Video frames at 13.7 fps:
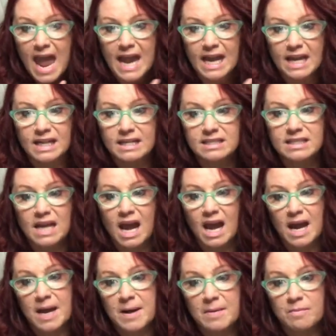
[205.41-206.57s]
and
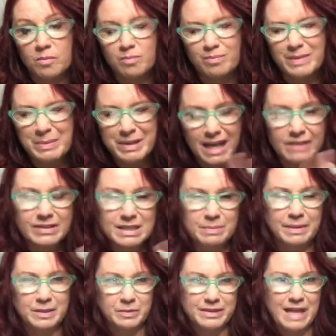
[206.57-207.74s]
um, let me kind of
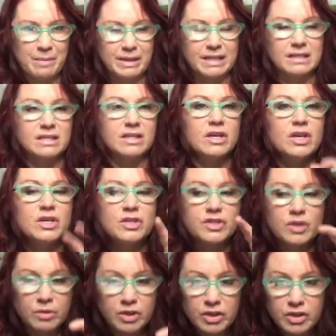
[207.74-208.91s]
explain what that means.
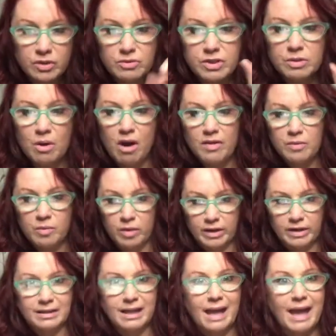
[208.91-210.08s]
So you do all the
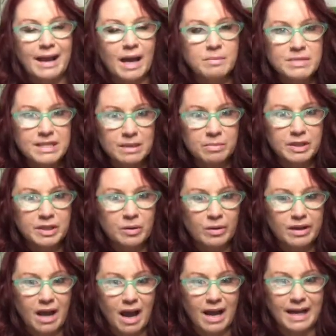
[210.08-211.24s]
work and I'm simply your
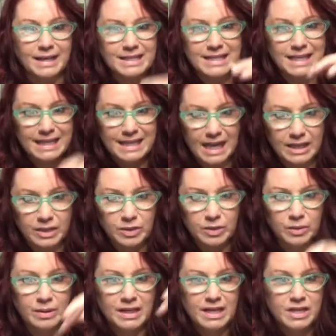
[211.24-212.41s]
guide to get
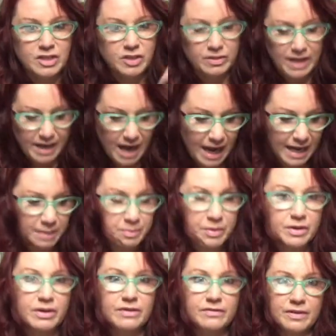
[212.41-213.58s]
you to that
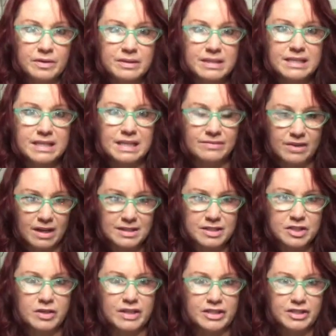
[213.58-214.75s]
hyper-focused state of
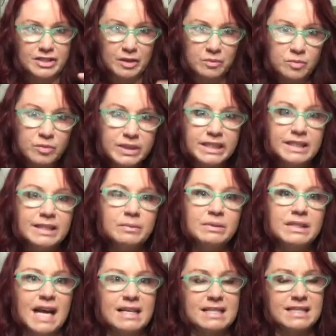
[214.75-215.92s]
concentration, that really
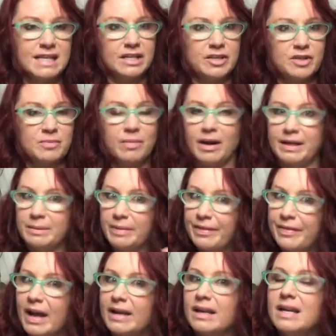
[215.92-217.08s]
relaxed state in your body,
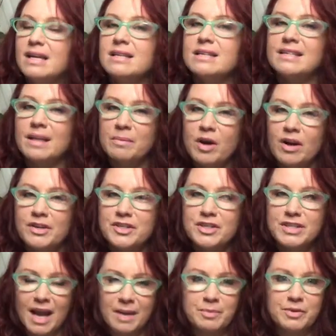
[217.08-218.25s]
but that
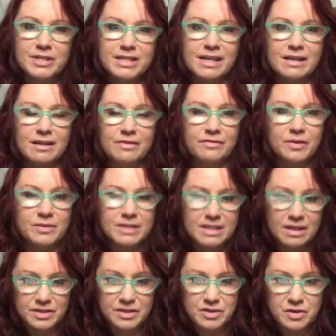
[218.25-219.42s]
subconscious hyper state of focused
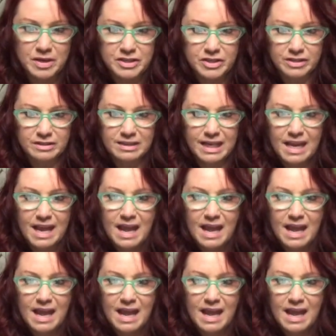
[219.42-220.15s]
concentration.